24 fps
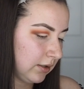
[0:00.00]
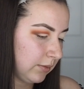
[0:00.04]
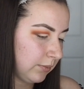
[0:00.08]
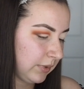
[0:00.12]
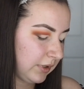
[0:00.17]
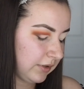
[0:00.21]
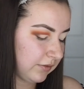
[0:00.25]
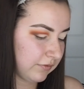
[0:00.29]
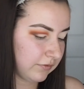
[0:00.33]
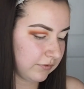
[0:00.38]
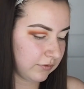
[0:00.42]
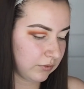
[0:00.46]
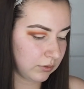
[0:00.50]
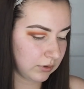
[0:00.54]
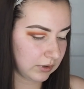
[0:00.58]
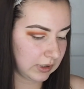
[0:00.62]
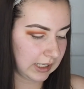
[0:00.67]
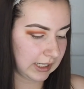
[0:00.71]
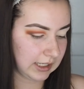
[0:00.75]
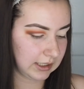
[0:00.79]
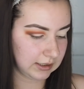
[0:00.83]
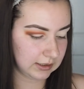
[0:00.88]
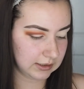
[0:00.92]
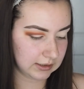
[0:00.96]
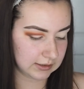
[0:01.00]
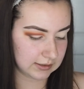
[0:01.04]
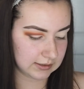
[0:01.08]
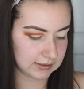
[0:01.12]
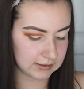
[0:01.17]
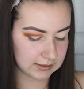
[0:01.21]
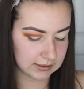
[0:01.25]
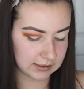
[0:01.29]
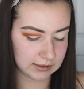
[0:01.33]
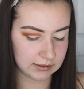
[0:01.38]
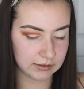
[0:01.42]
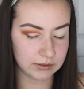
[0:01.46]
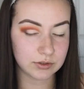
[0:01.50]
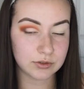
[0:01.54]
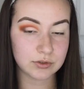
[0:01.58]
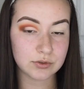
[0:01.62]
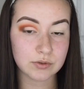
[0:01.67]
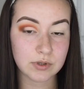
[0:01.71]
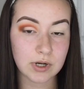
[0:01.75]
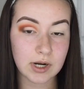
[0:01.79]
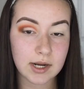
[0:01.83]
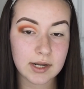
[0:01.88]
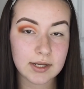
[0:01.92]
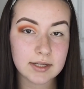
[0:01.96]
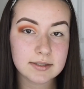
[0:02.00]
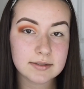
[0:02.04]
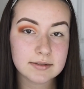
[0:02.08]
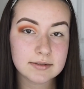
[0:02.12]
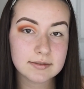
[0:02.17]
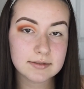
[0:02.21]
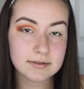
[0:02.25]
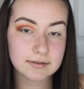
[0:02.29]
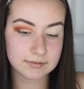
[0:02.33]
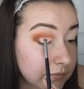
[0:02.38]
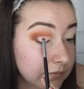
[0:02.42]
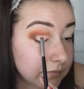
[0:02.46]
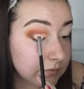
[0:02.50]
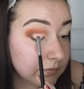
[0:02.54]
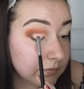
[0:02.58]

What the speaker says: before that concealer dries.